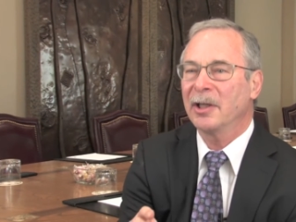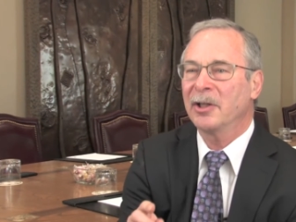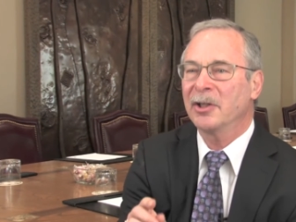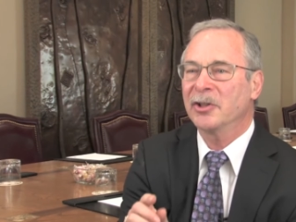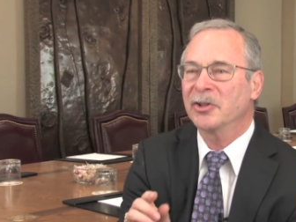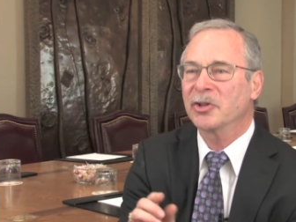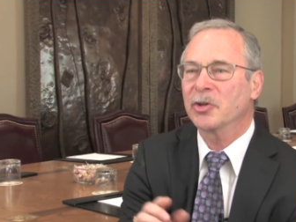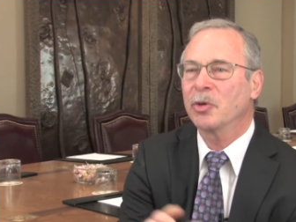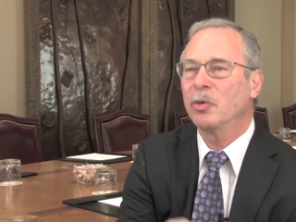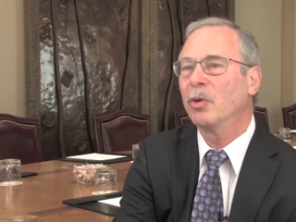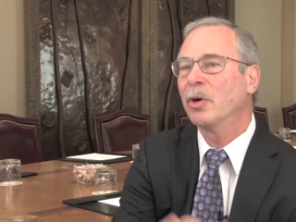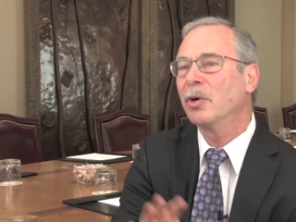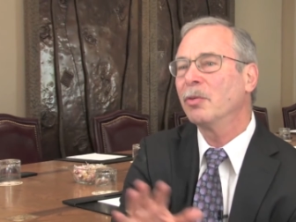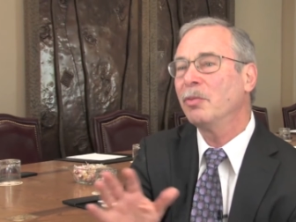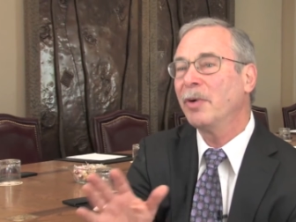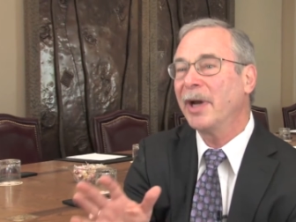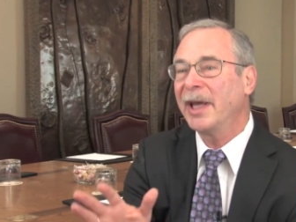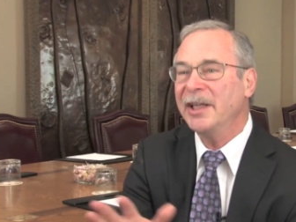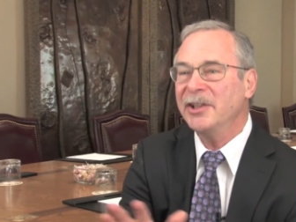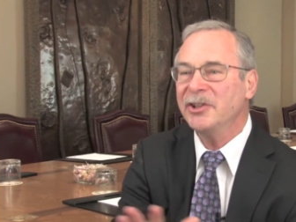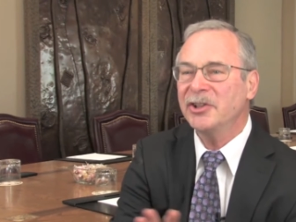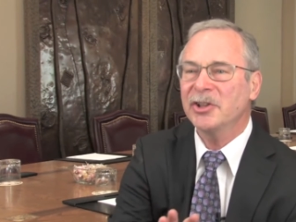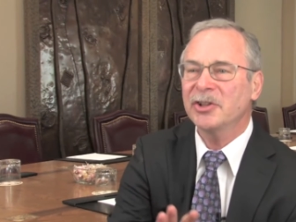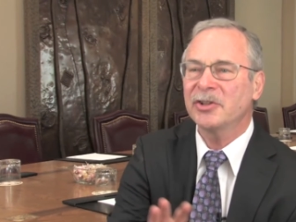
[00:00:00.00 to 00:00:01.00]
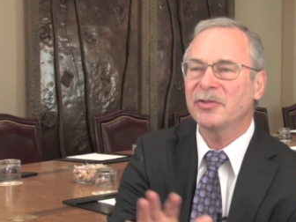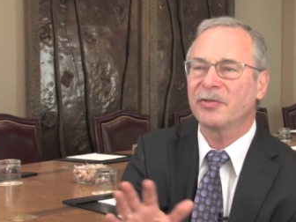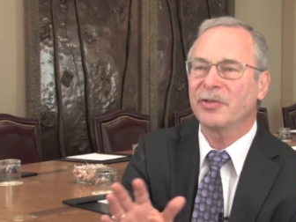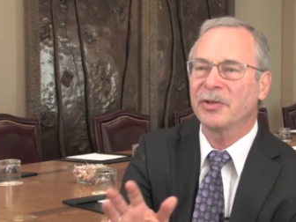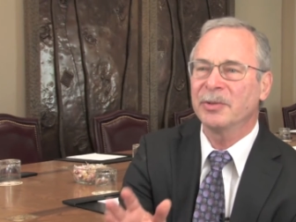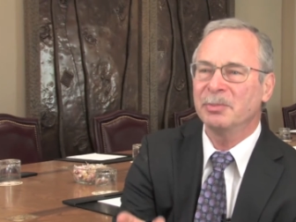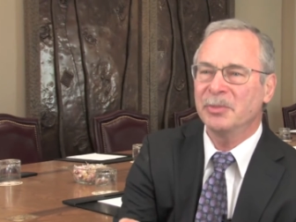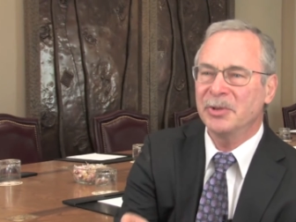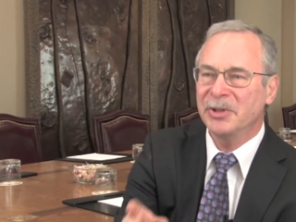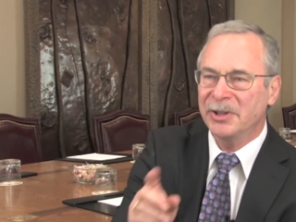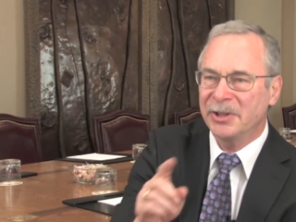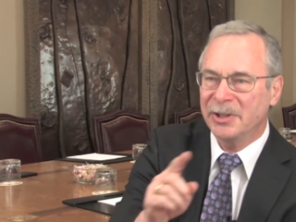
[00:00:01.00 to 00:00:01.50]
The score ranges
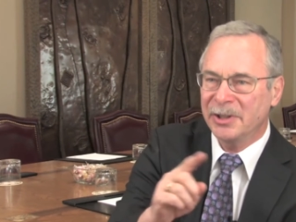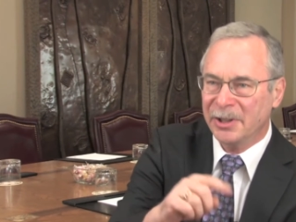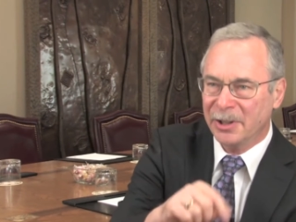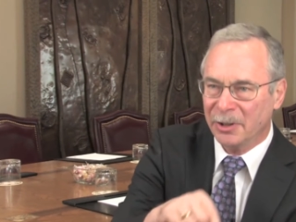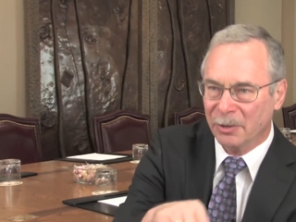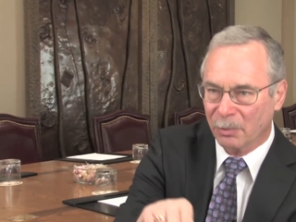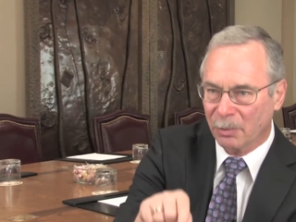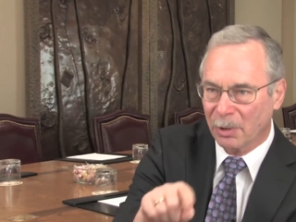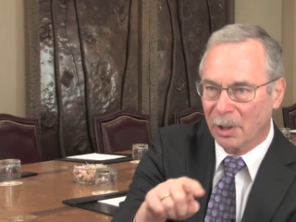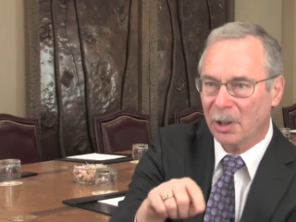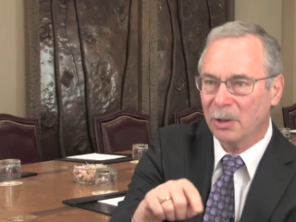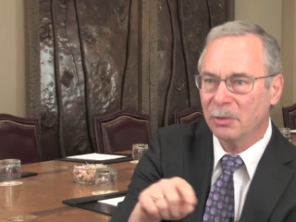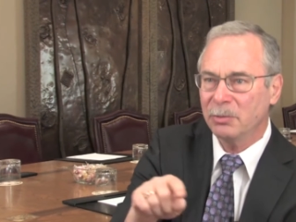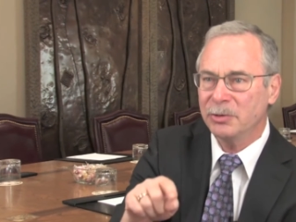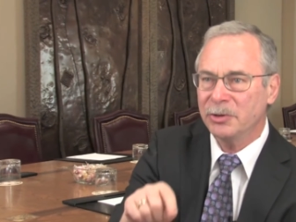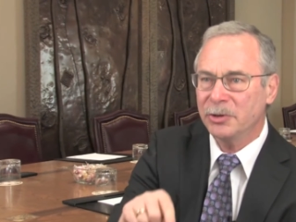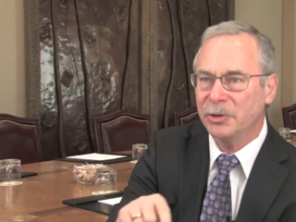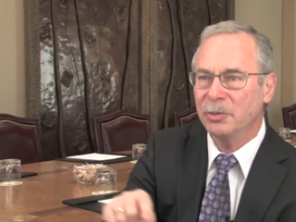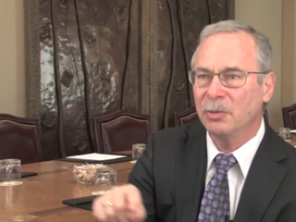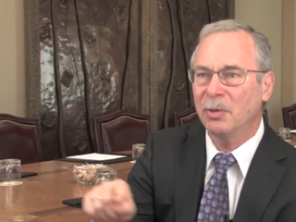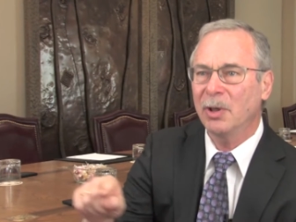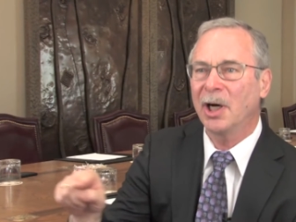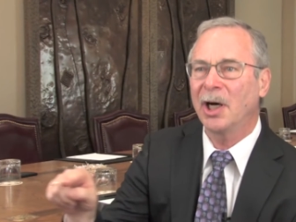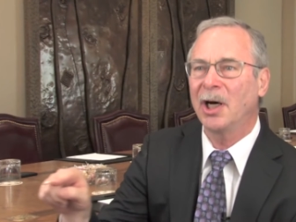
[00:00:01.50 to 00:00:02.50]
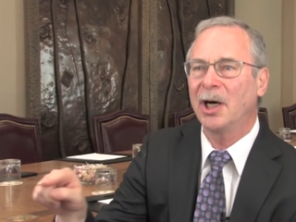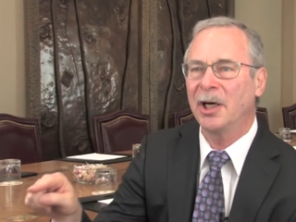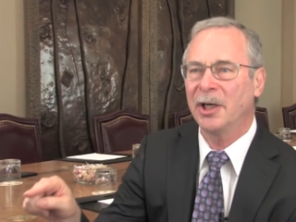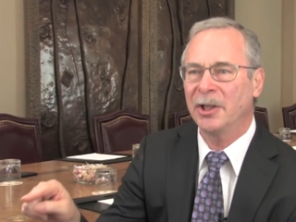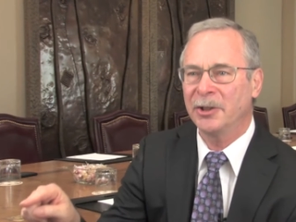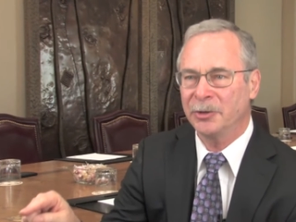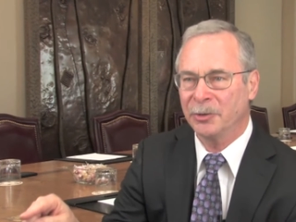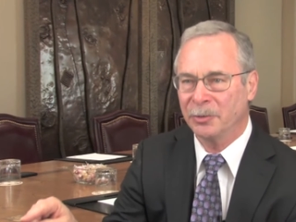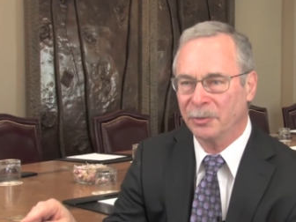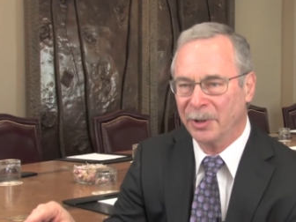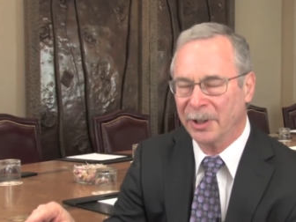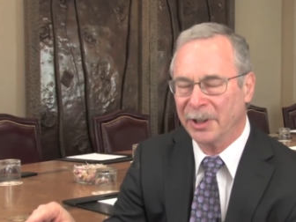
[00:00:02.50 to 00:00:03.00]
from 0 to
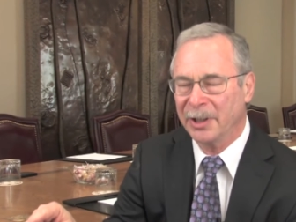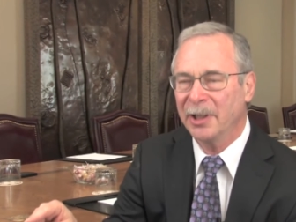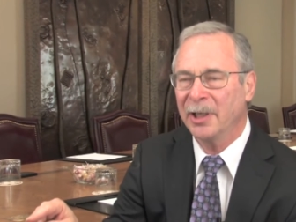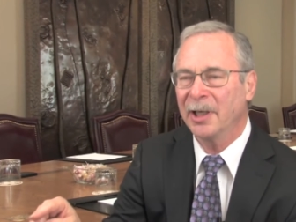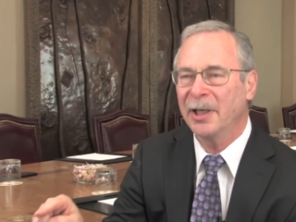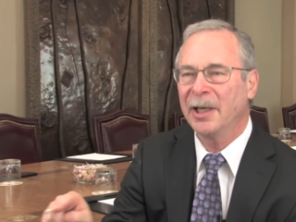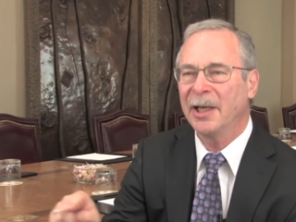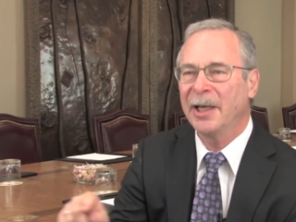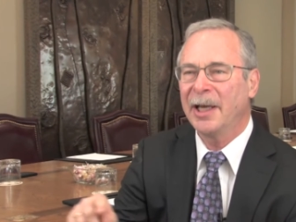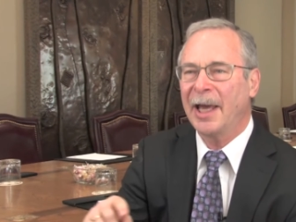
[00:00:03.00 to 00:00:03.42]
100,